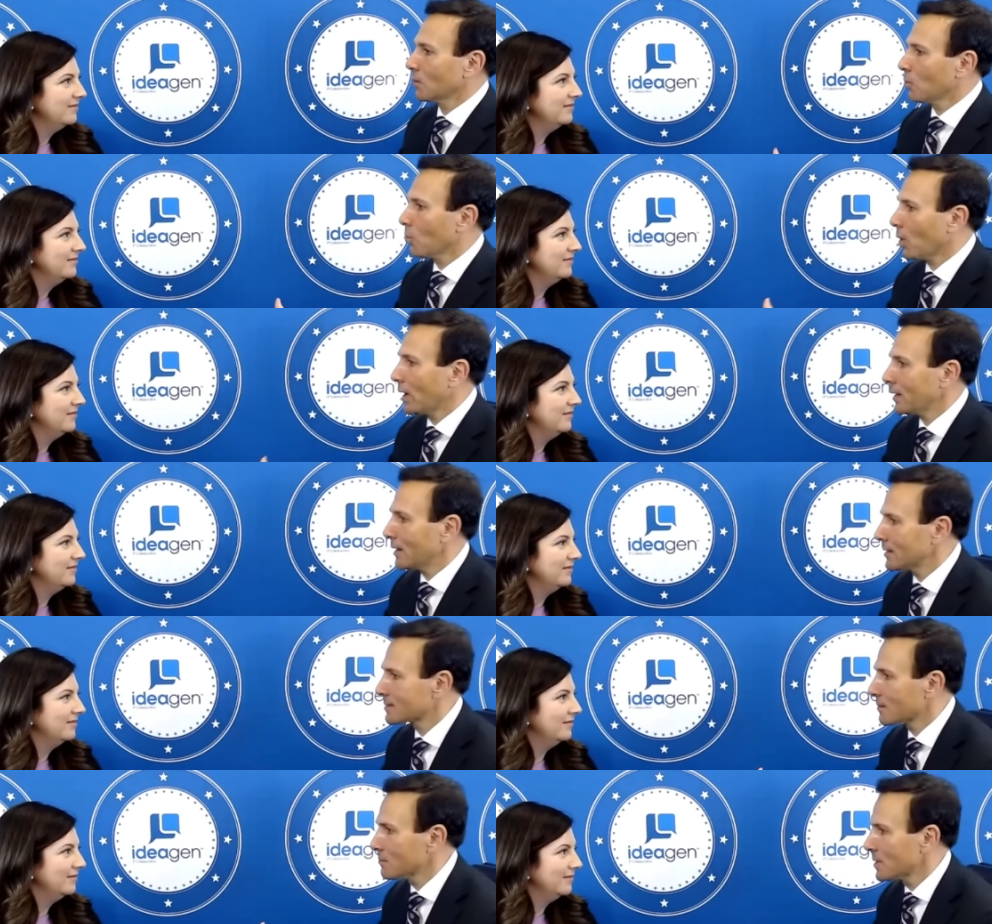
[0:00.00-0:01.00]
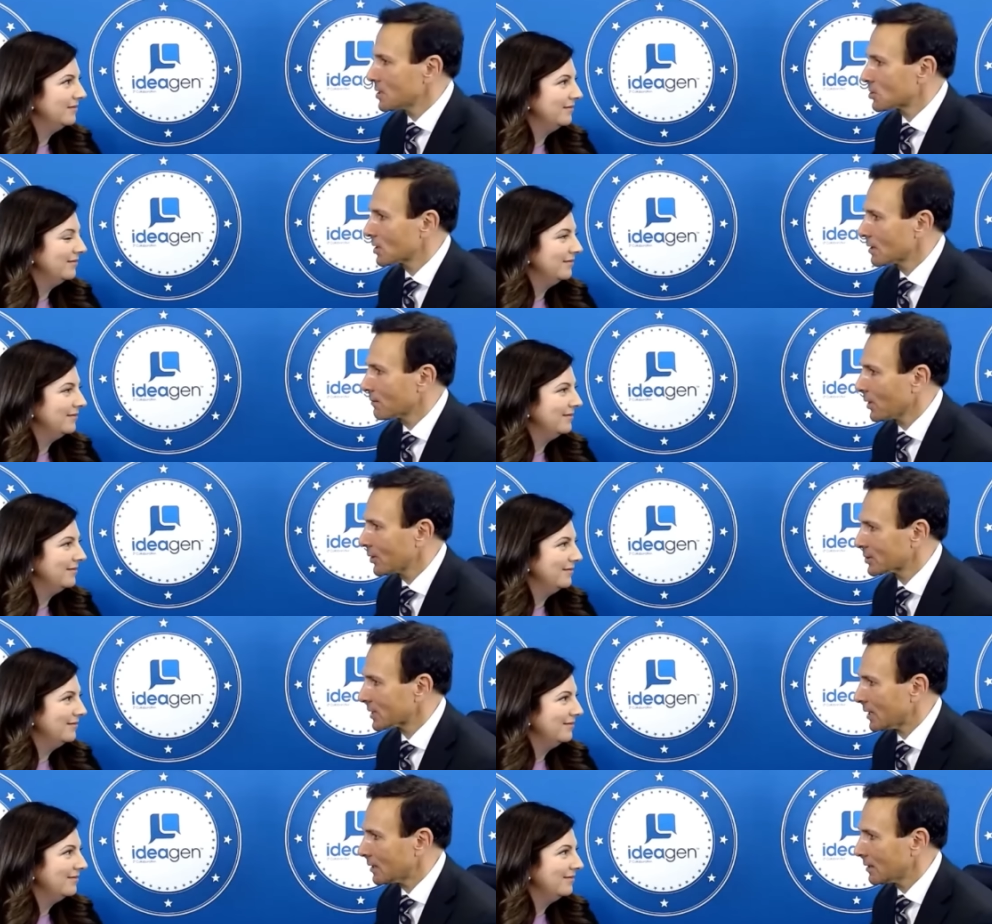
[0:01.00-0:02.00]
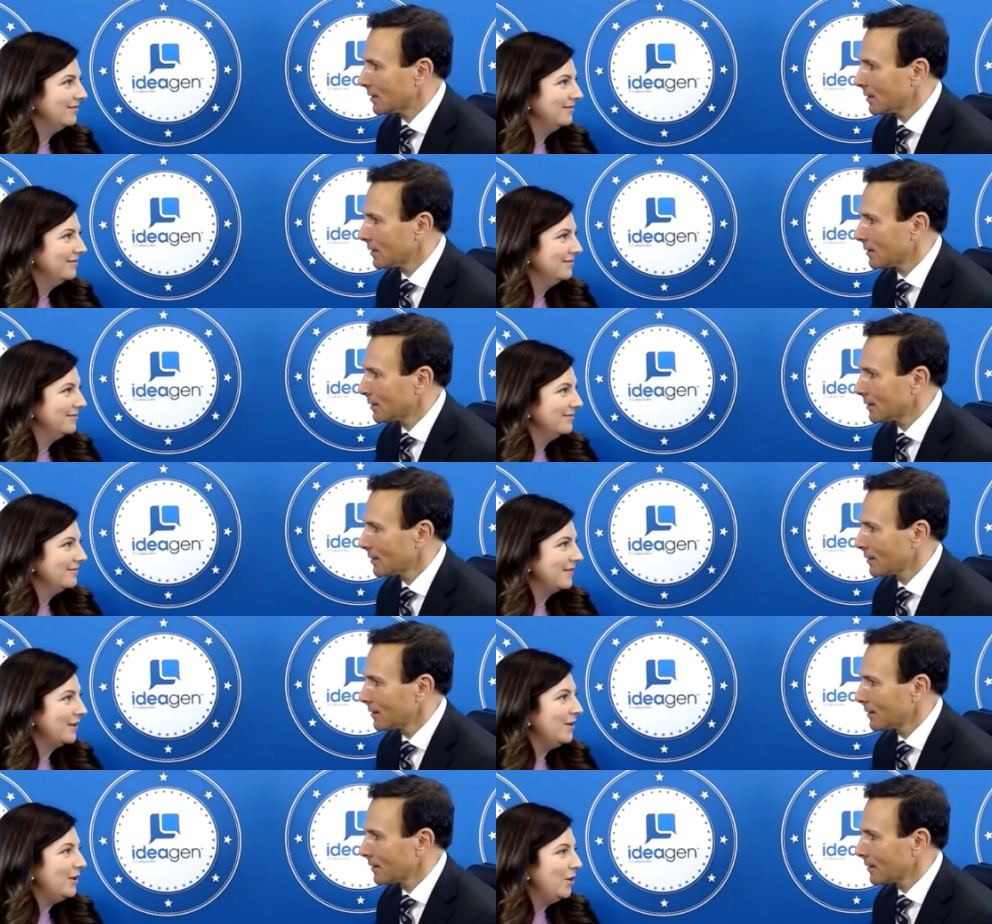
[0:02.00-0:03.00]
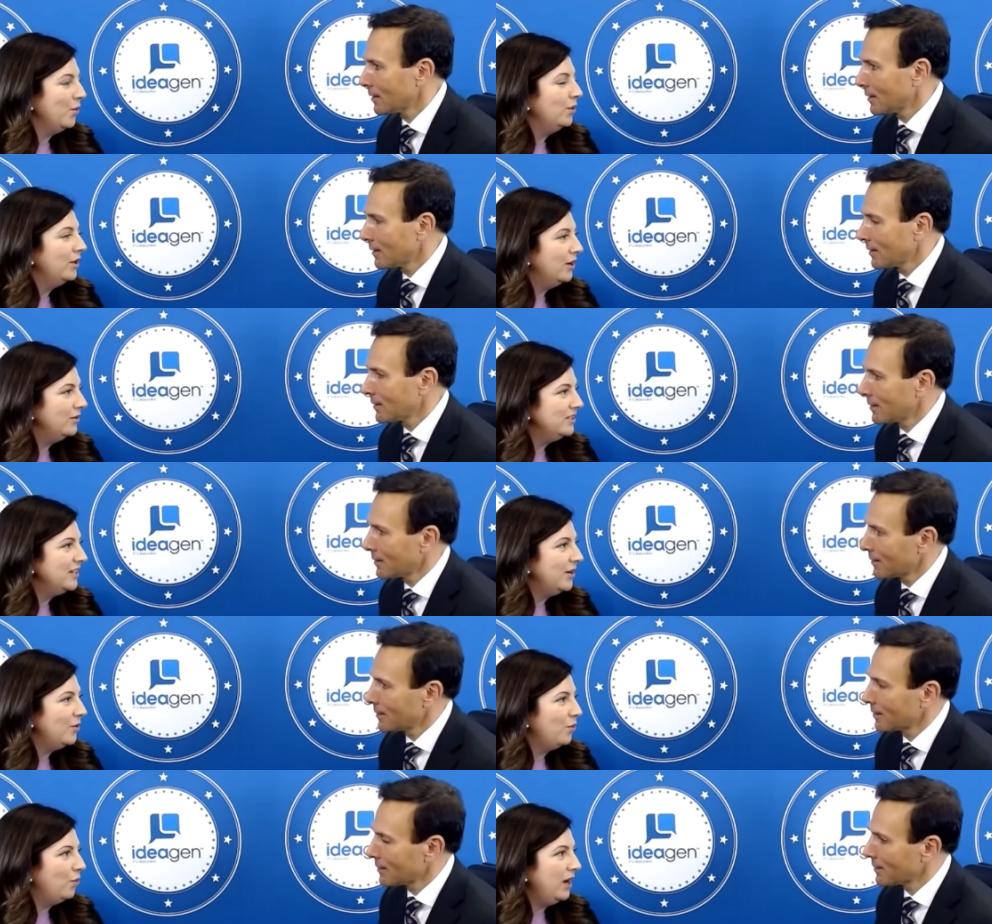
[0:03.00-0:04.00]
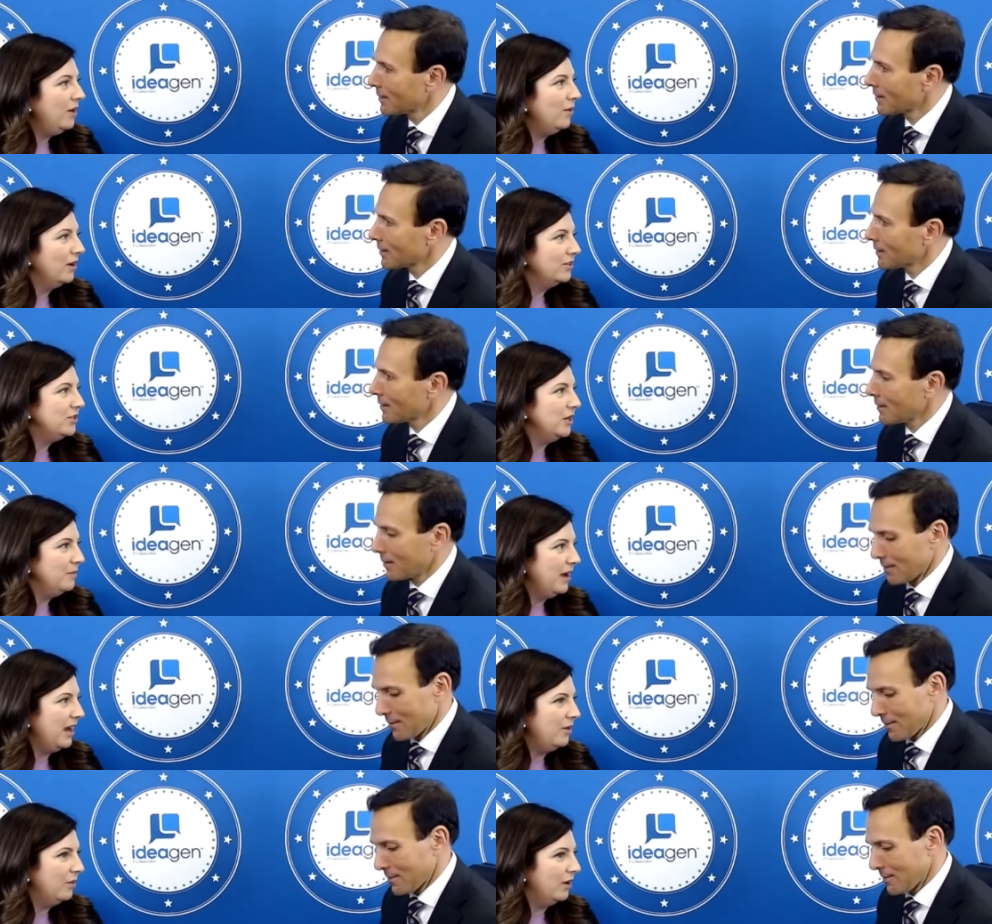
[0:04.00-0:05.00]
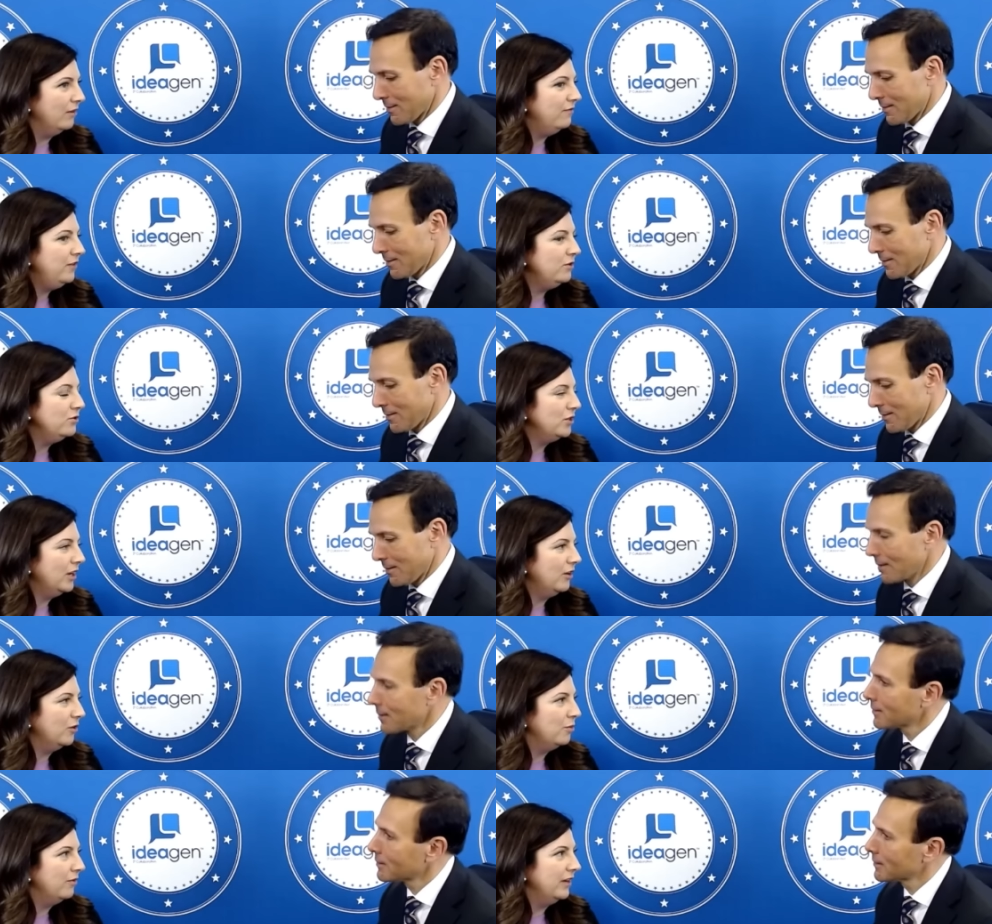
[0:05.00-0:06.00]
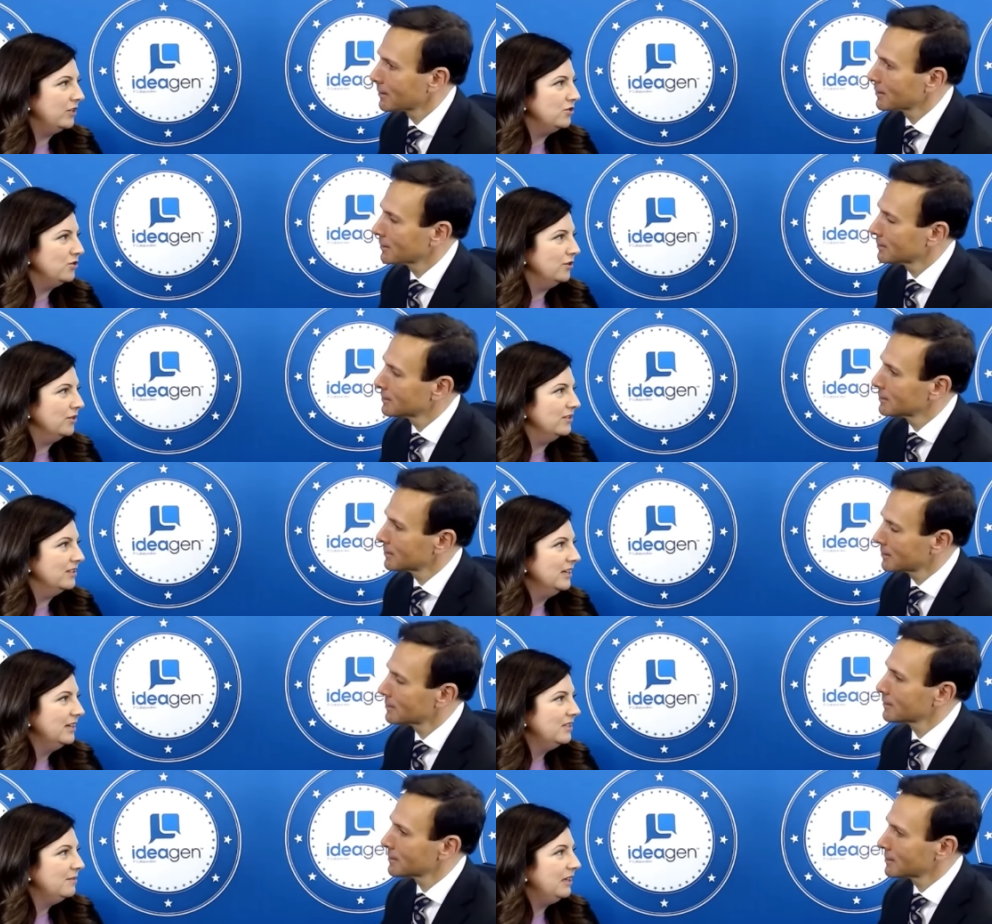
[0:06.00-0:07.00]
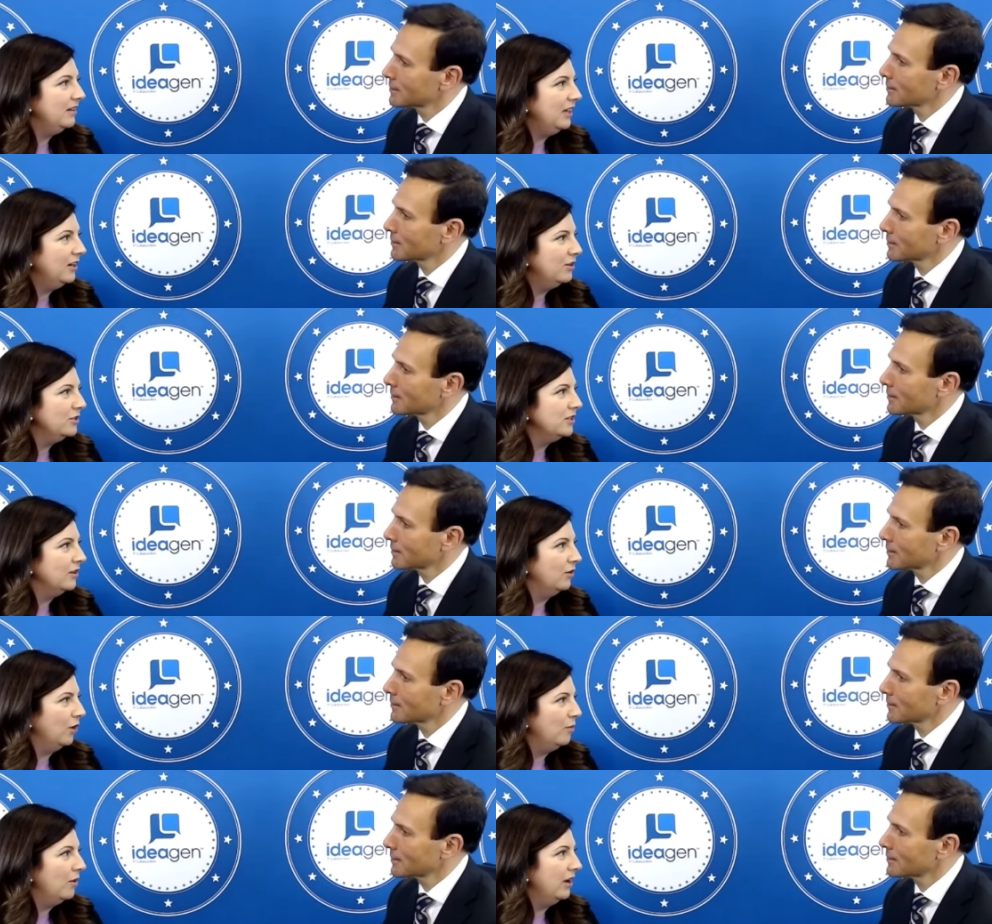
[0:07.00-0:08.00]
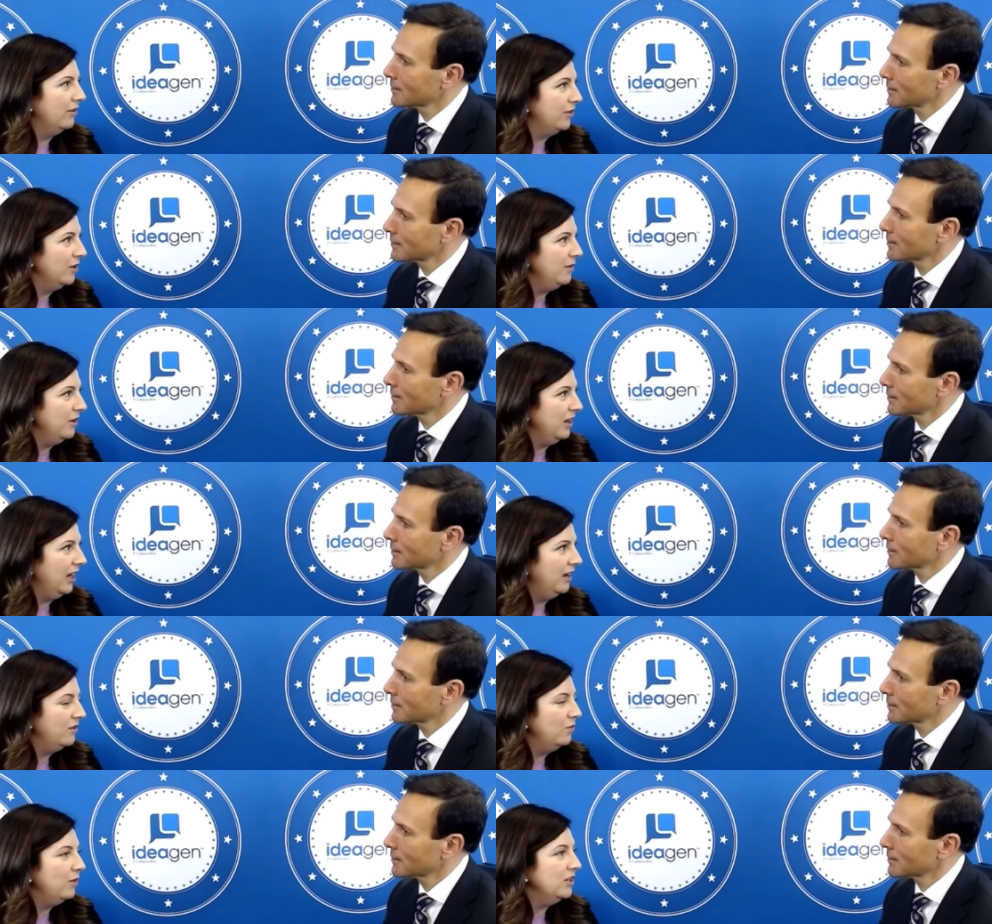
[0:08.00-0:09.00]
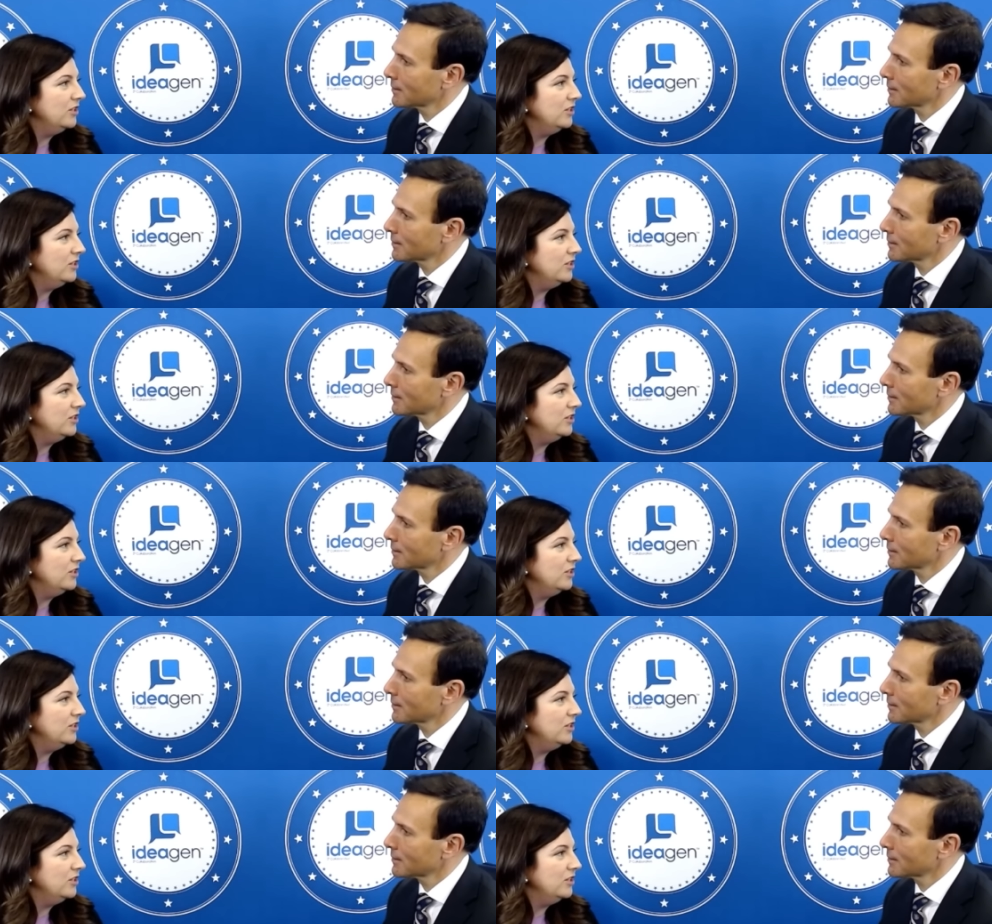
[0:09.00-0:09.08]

Speaker 1: What is the mission of HOSA?
Speaker 2: Well, at HOSA, we work to empower future health professionals to be leaders in the global health community. And we